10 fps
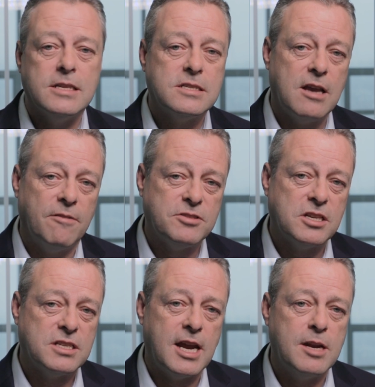and
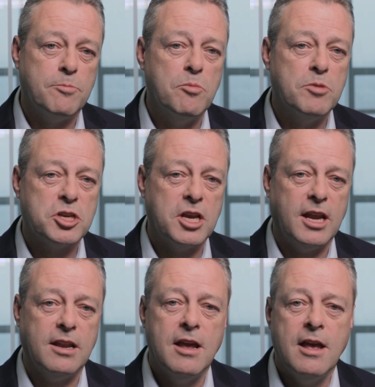self-sustainable
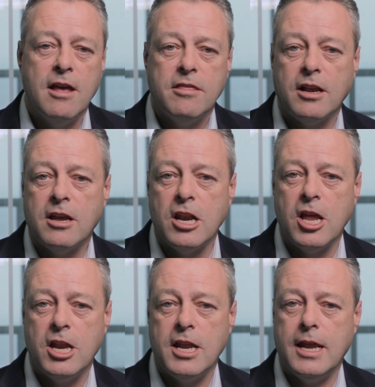machine that
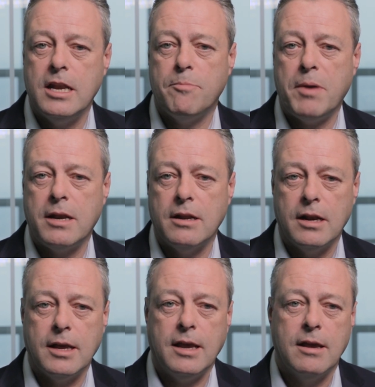can learn
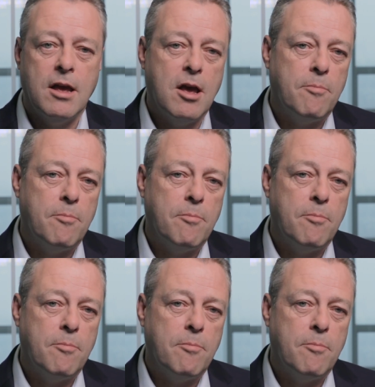independently,